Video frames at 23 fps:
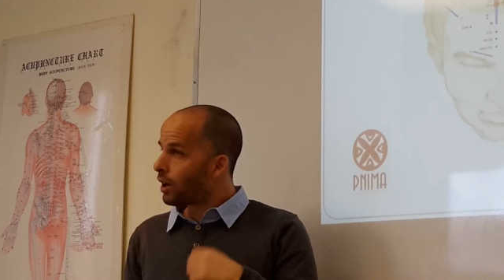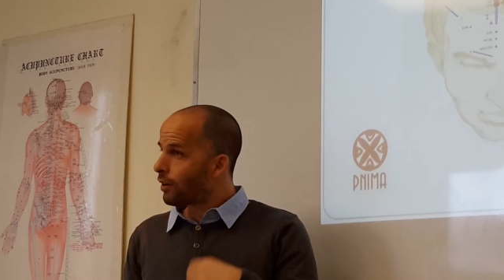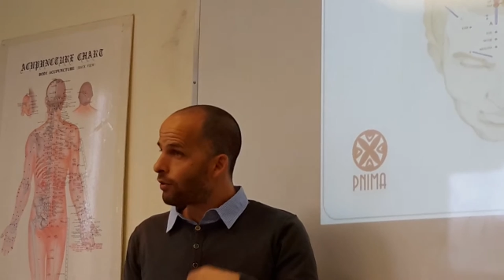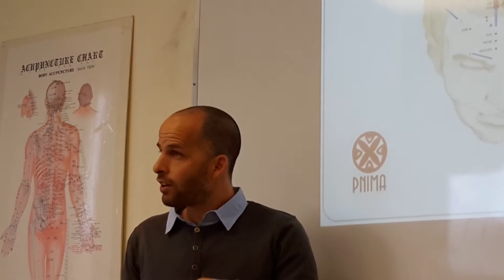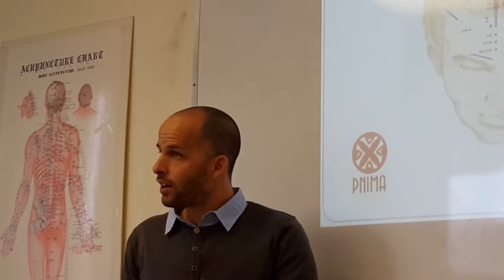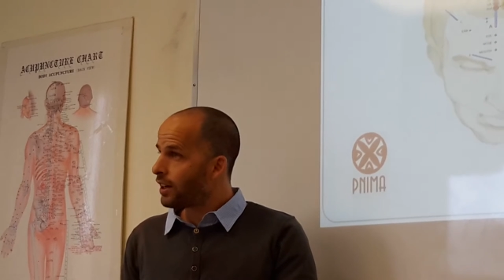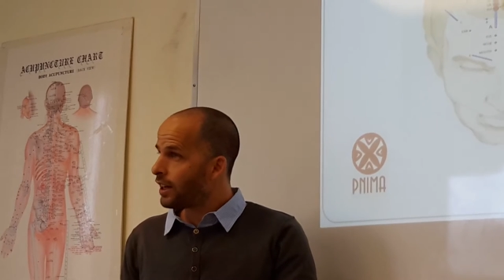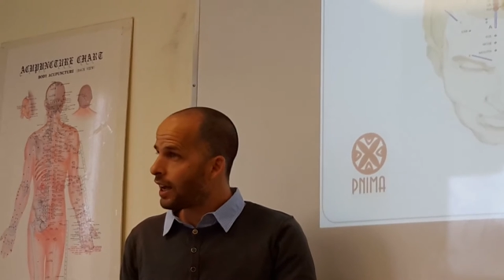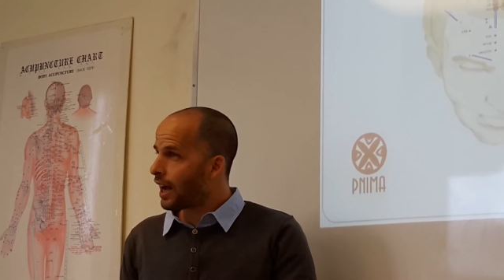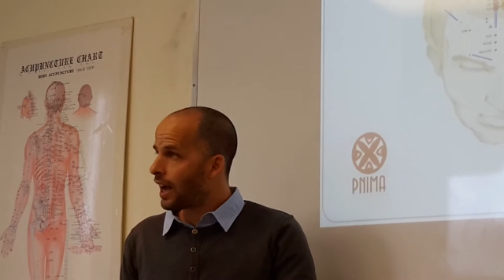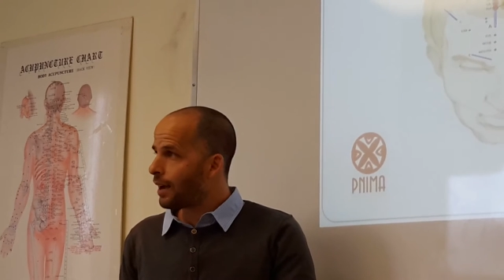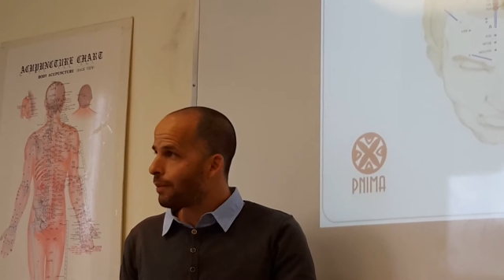And you
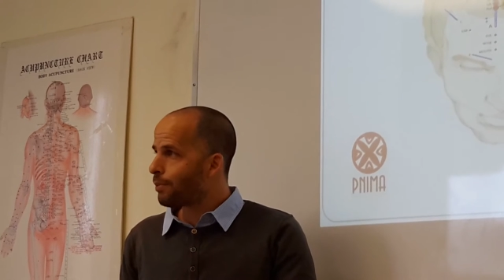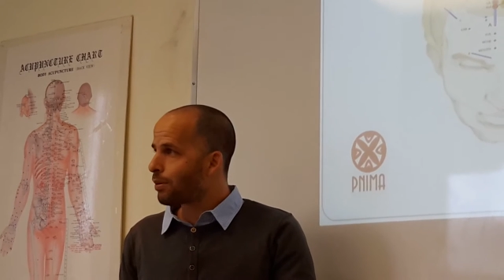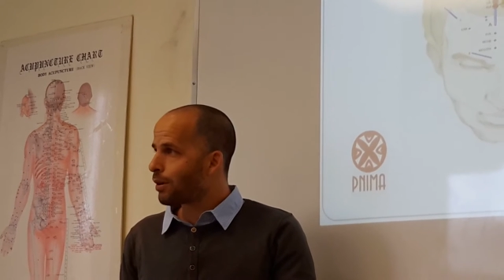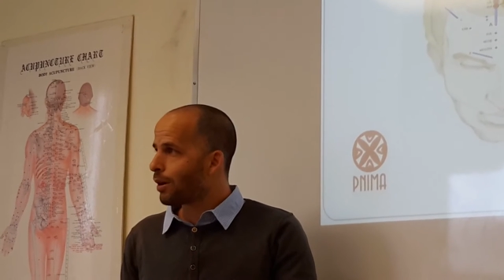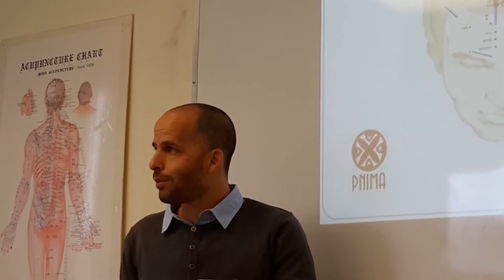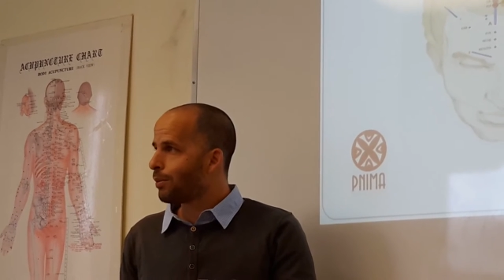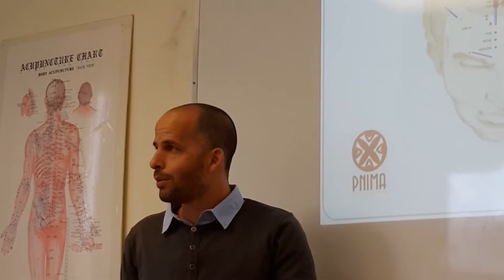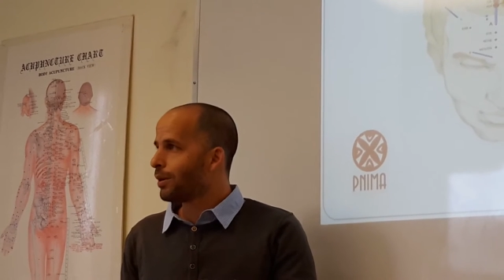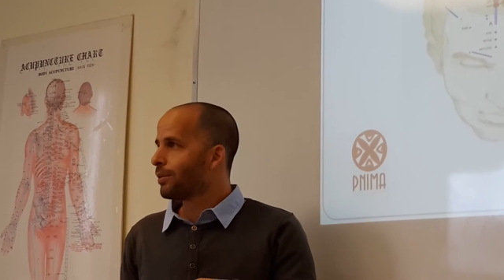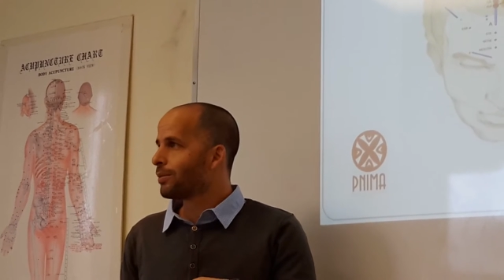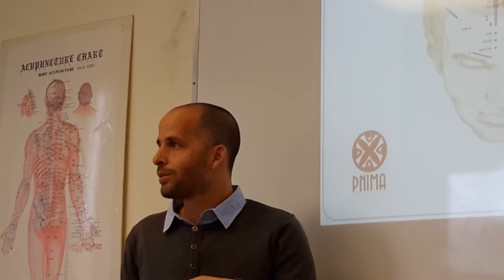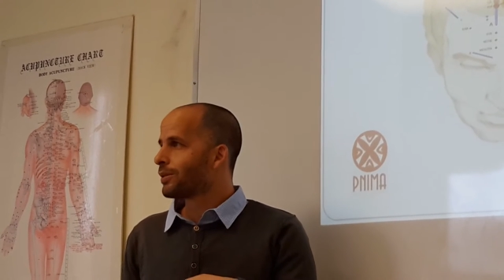have any eye
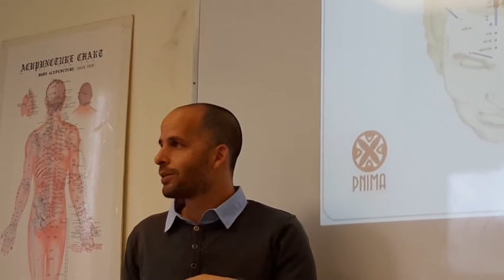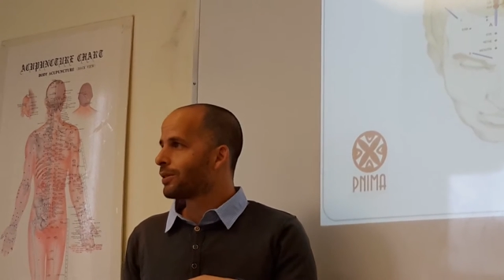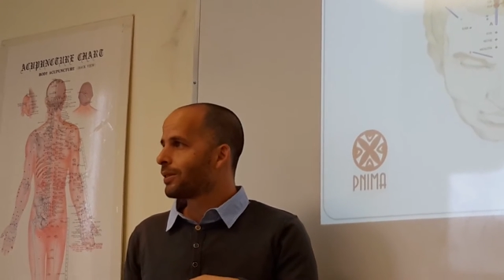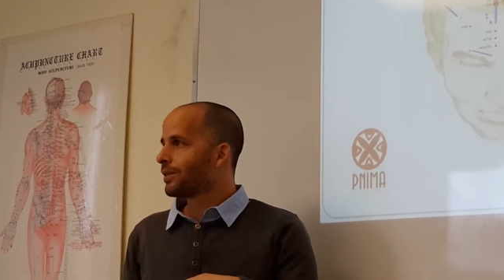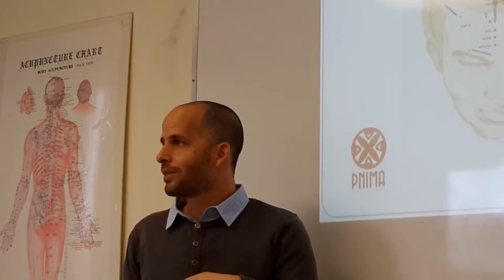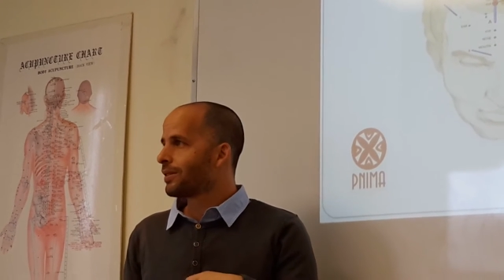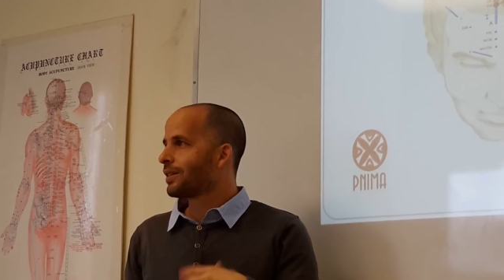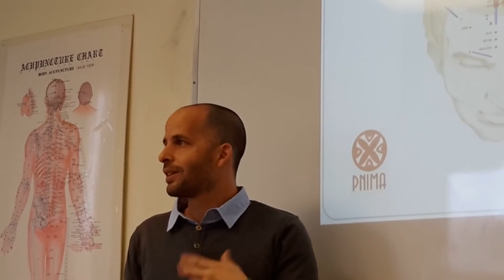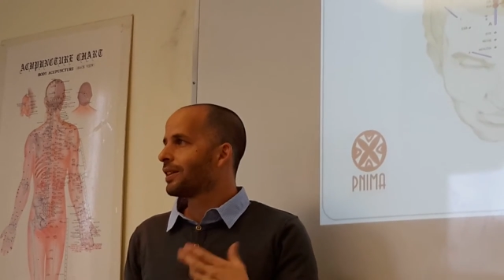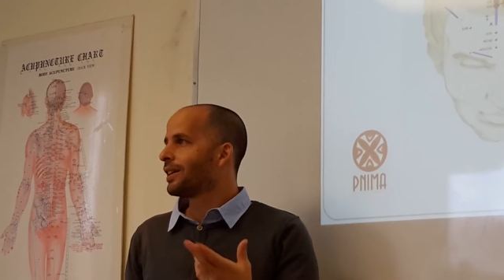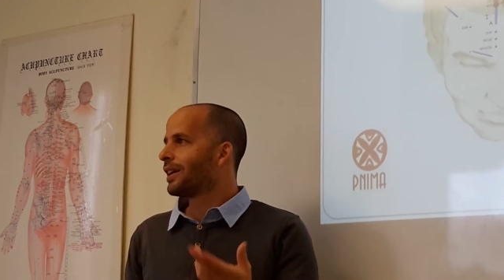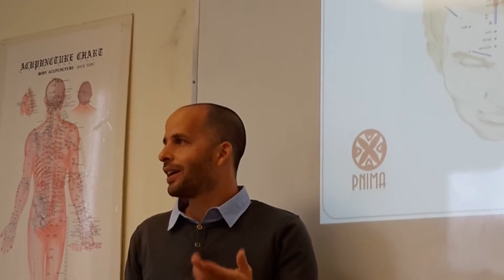problems?
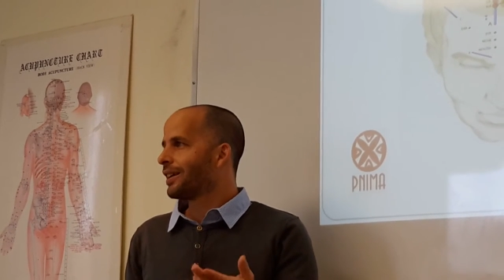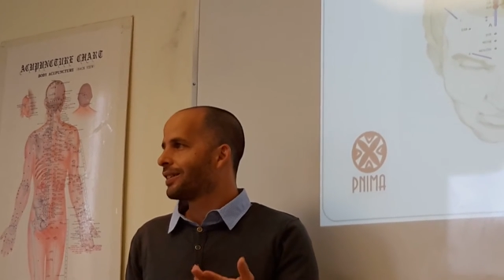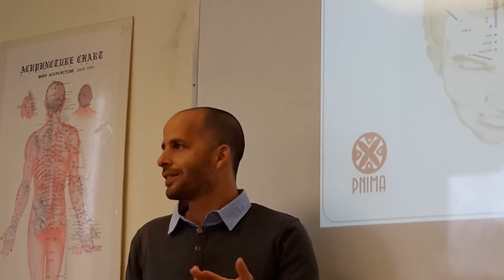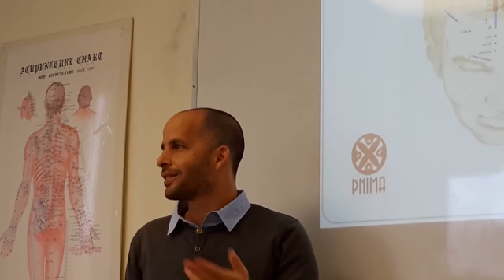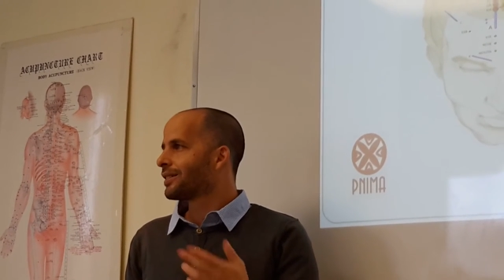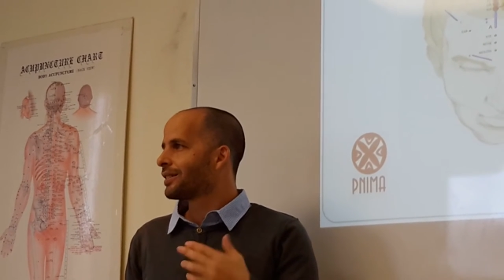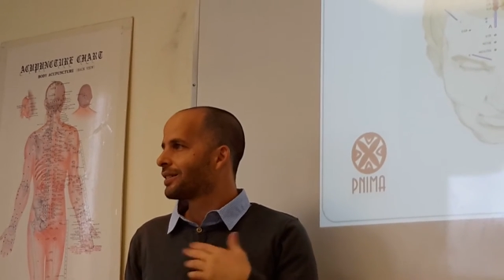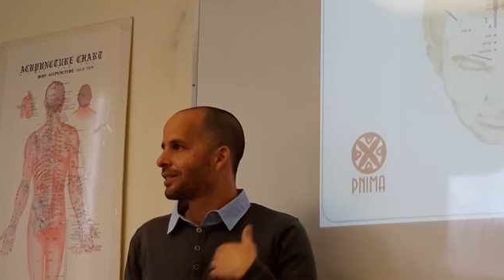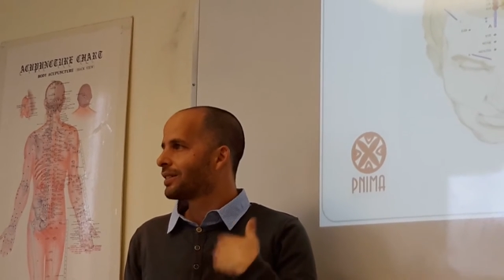He said, yes.